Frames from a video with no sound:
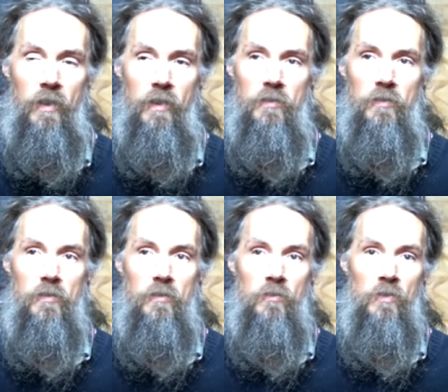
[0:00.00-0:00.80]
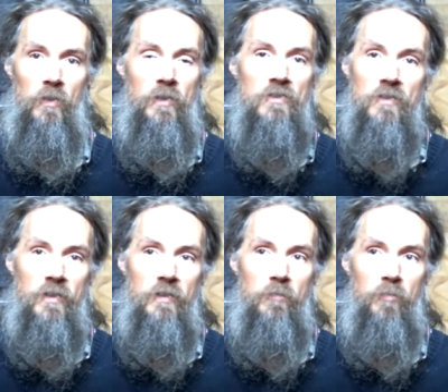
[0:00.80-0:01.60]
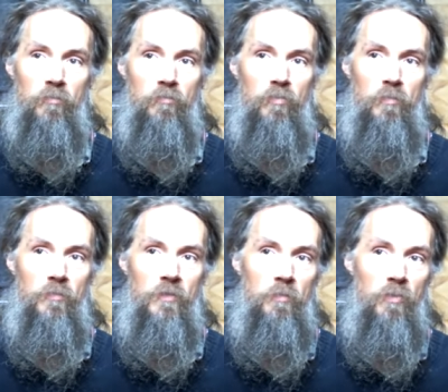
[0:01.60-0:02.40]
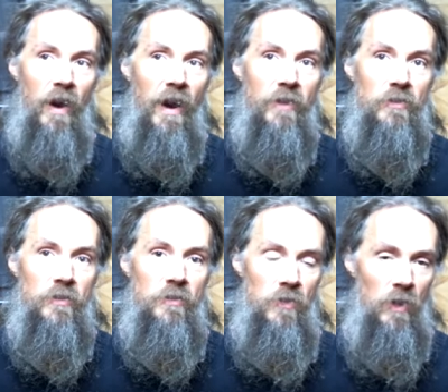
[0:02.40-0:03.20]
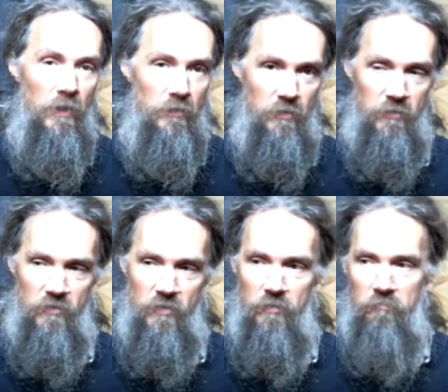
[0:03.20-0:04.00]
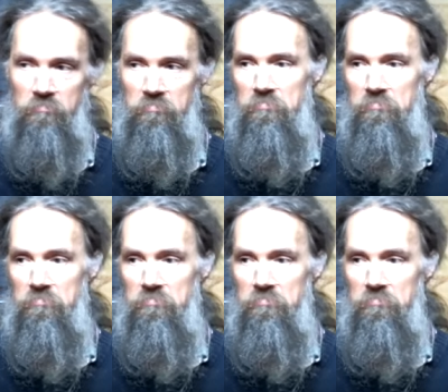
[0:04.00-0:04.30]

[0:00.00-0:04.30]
And you'll notice that the prior to the thought, there's a